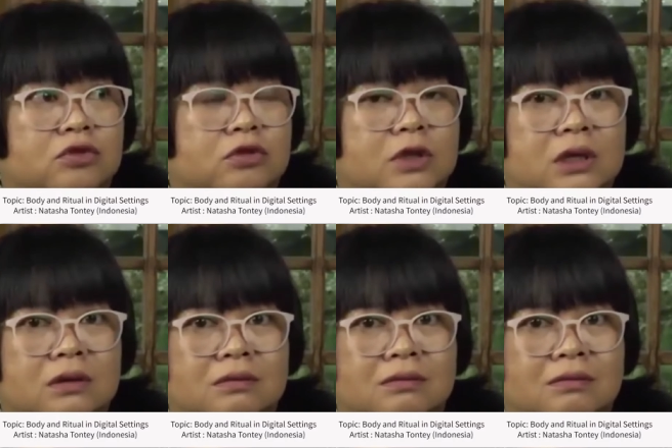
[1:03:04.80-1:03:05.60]

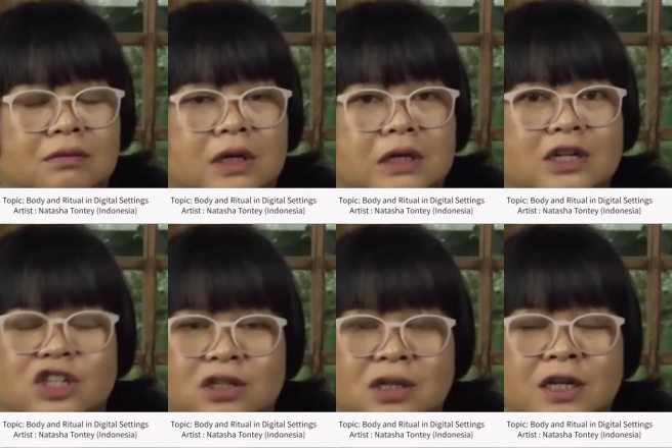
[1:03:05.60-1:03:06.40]
think
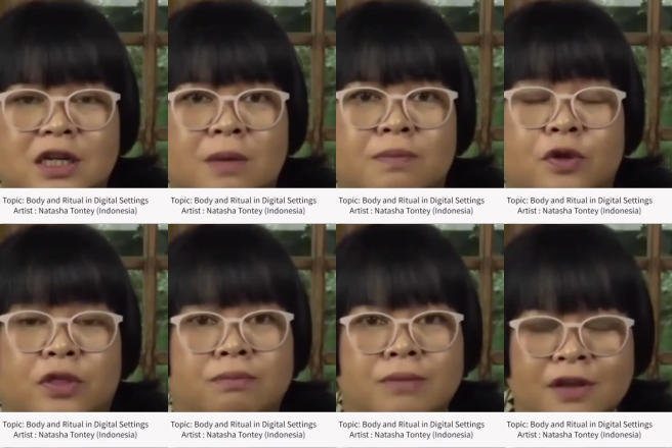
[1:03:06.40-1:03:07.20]
digitally about the
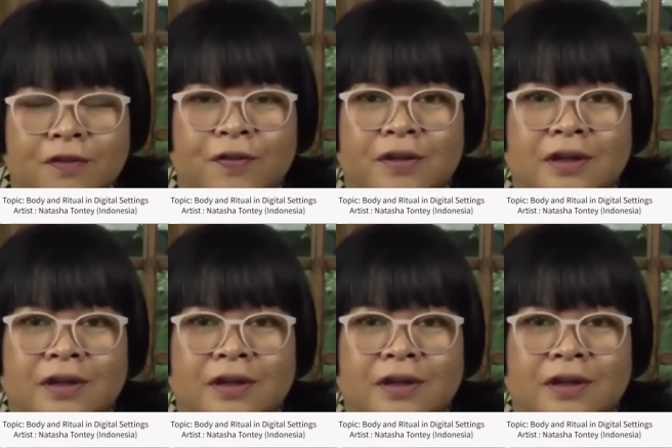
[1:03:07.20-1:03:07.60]
myth